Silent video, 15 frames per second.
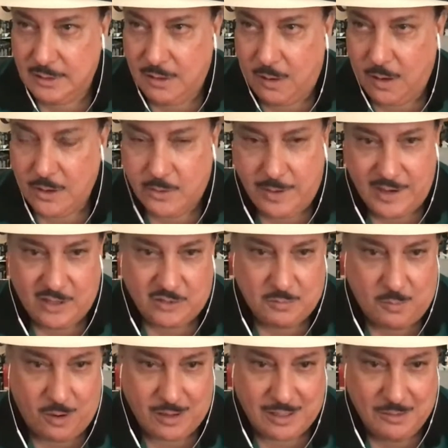our greatest
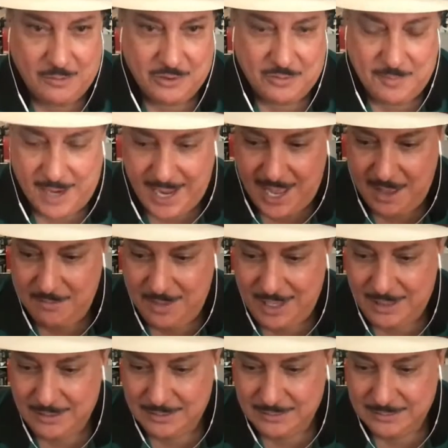market was
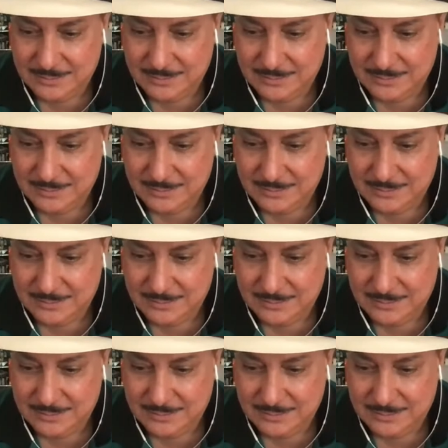Miami,